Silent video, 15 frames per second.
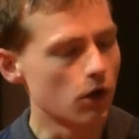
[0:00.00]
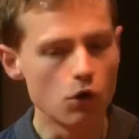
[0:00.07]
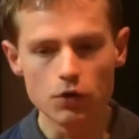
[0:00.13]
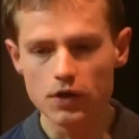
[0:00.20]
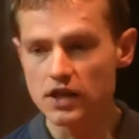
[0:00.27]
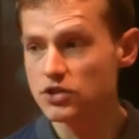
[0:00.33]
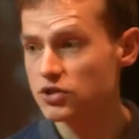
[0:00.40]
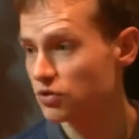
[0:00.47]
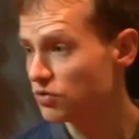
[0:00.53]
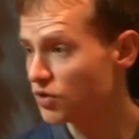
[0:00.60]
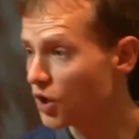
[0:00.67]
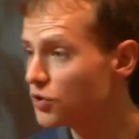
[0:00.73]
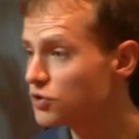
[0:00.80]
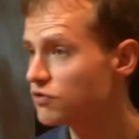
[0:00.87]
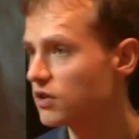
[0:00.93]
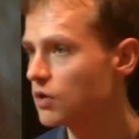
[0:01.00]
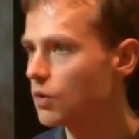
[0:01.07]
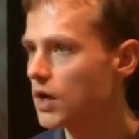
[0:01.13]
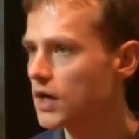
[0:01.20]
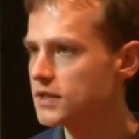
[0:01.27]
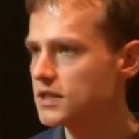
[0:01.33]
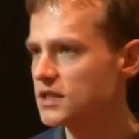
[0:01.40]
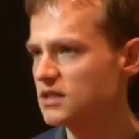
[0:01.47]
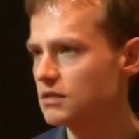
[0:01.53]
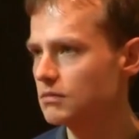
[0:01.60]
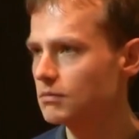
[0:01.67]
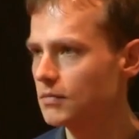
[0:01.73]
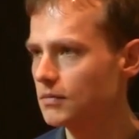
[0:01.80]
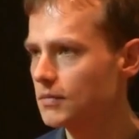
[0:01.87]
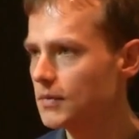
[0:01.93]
hook into Node's Rewire system?